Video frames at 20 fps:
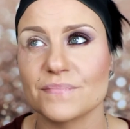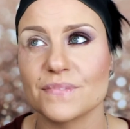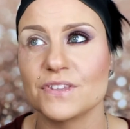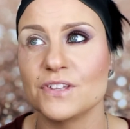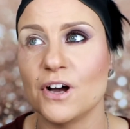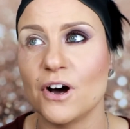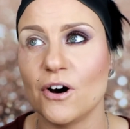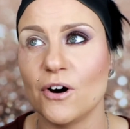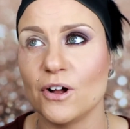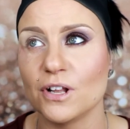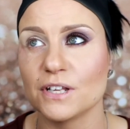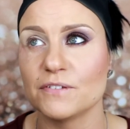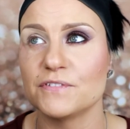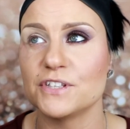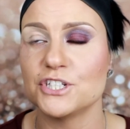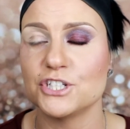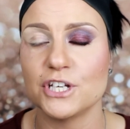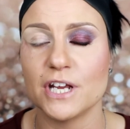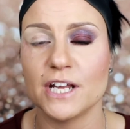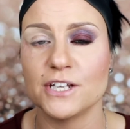not all of
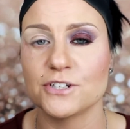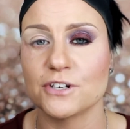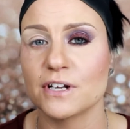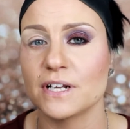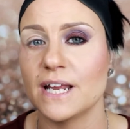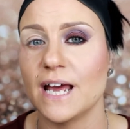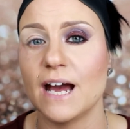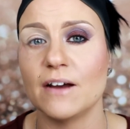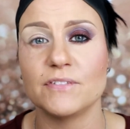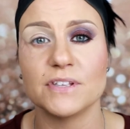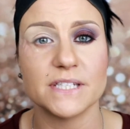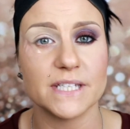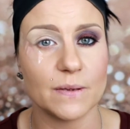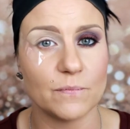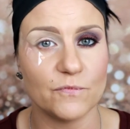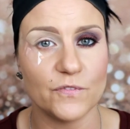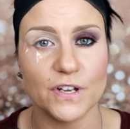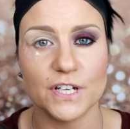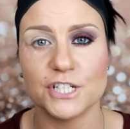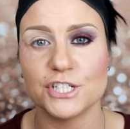the shades are gonna have the same
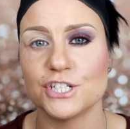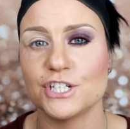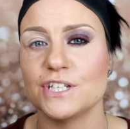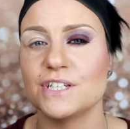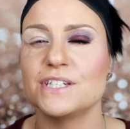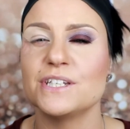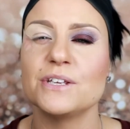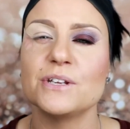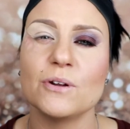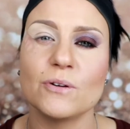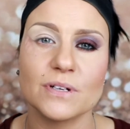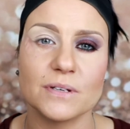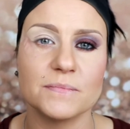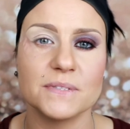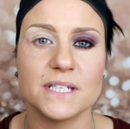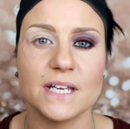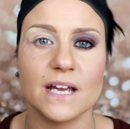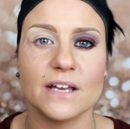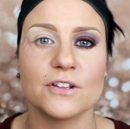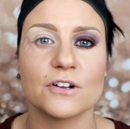finishes, you know what I'm
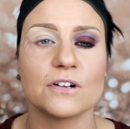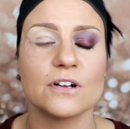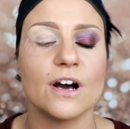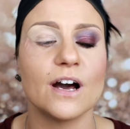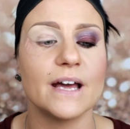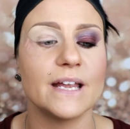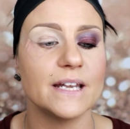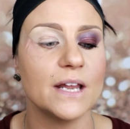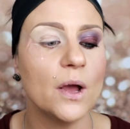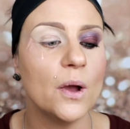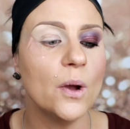saying? They're not